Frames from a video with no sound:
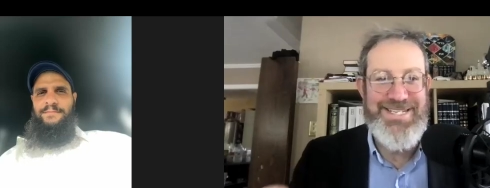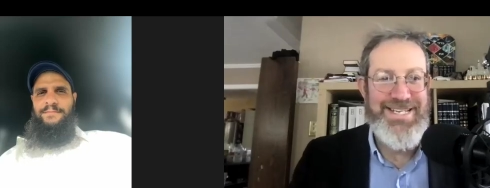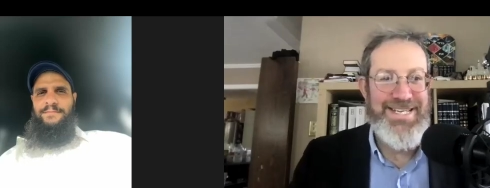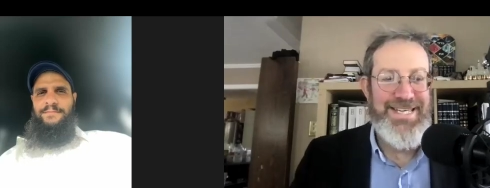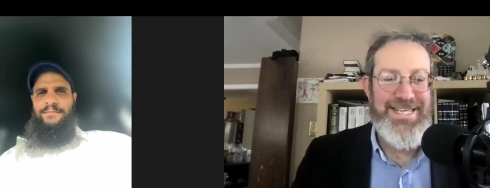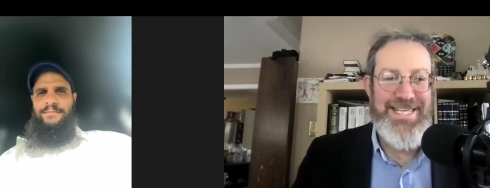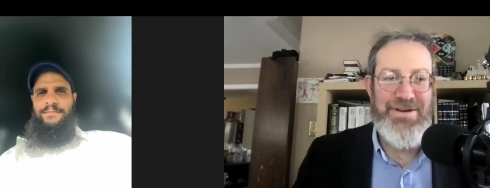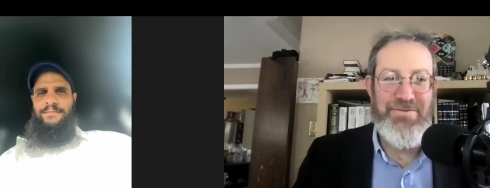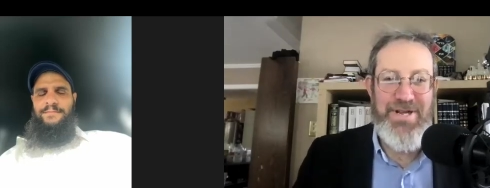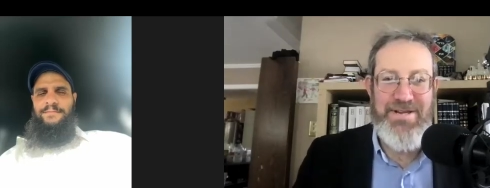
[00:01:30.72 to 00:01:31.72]
Speaker 1: and get
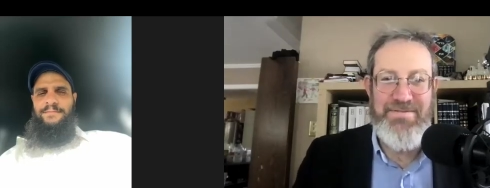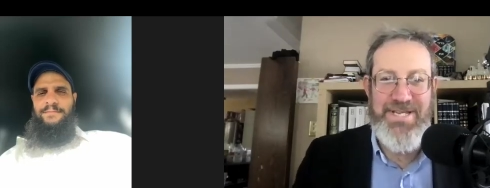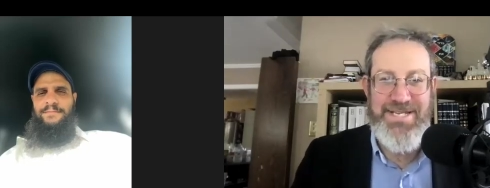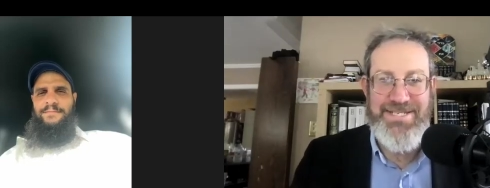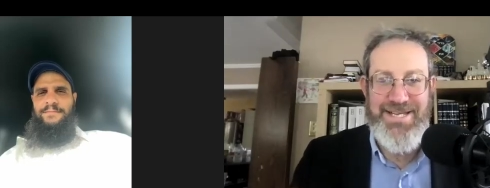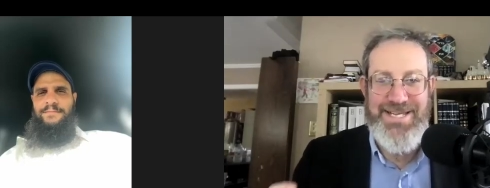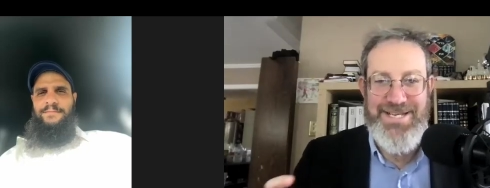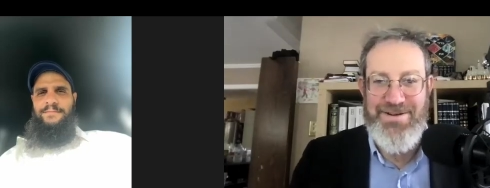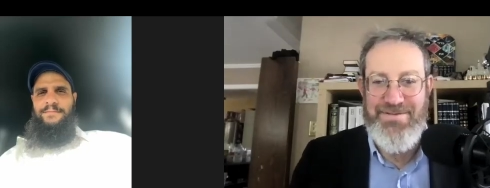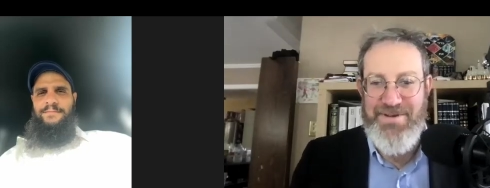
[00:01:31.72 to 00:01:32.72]
rid of these like, you
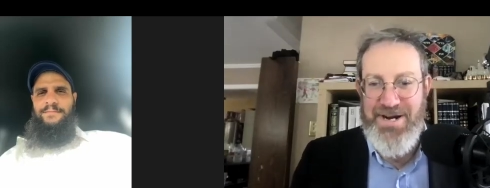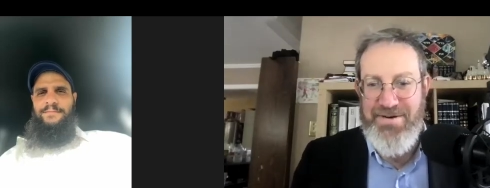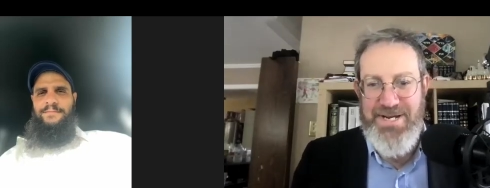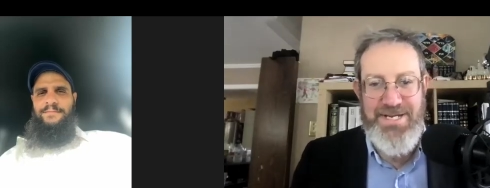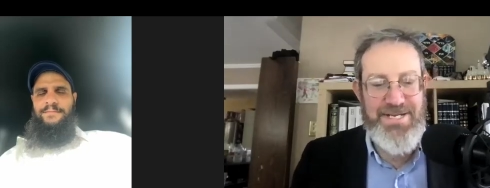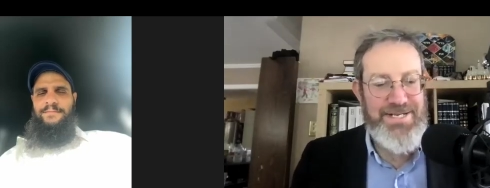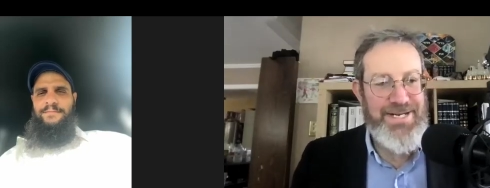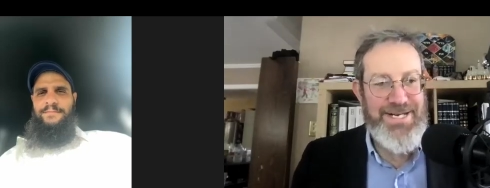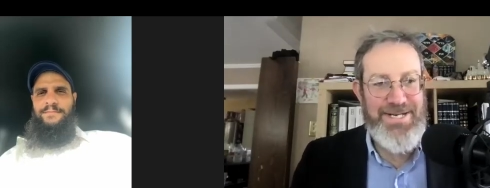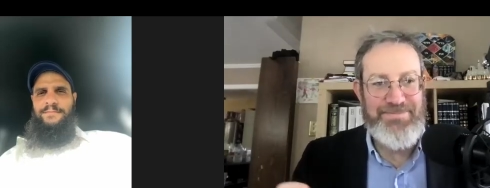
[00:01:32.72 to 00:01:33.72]
know, very,
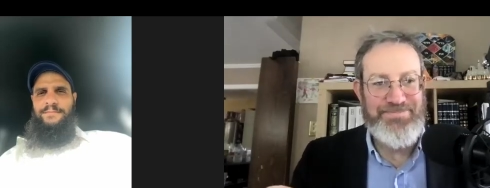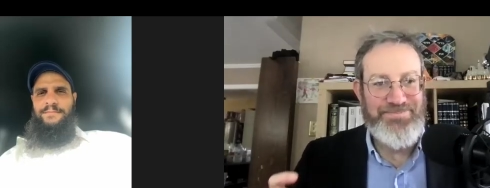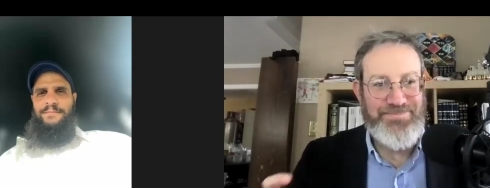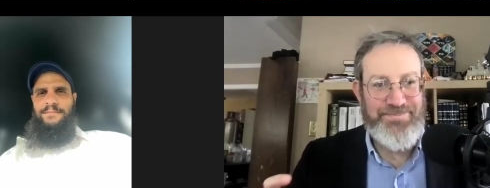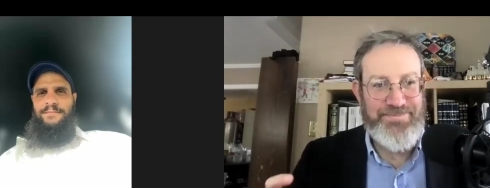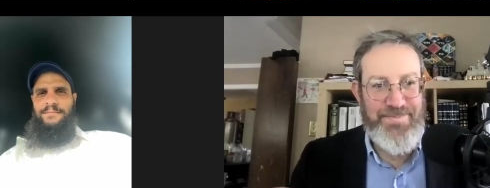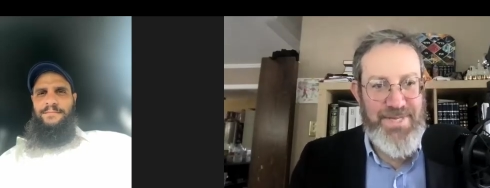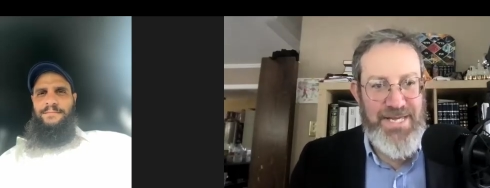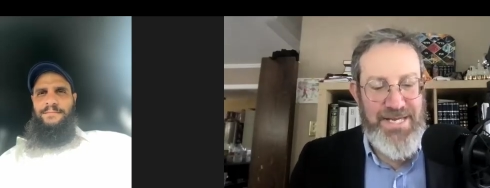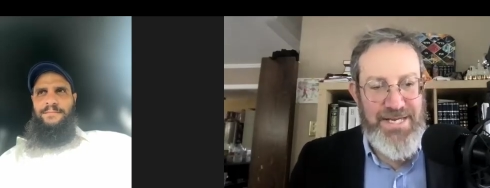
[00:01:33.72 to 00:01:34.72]
um,
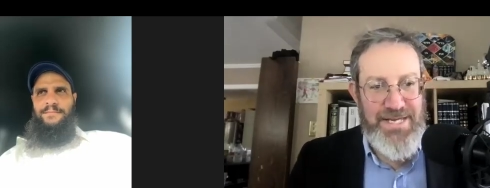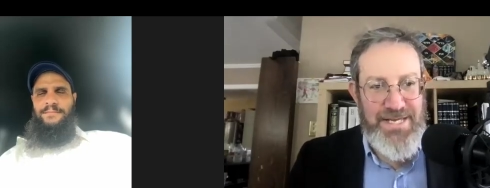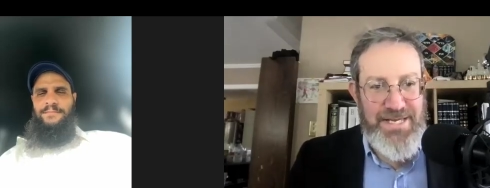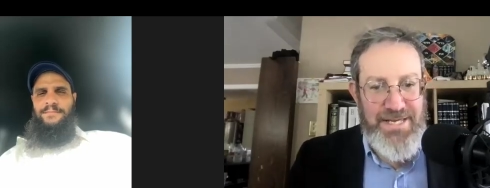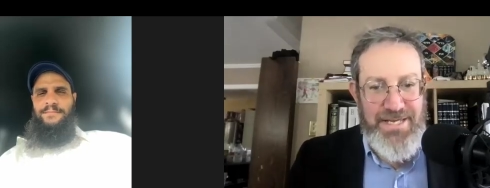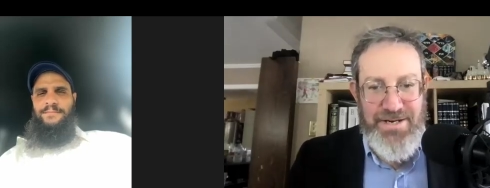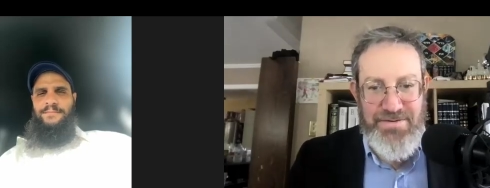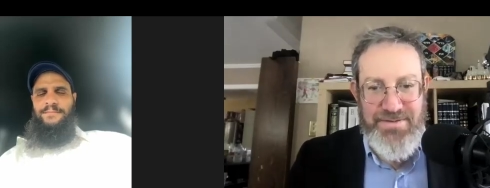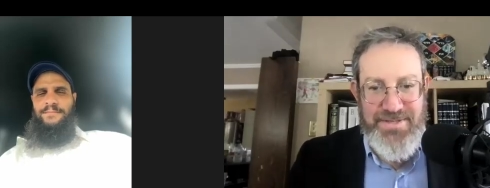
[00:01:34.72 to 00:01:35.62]
you know,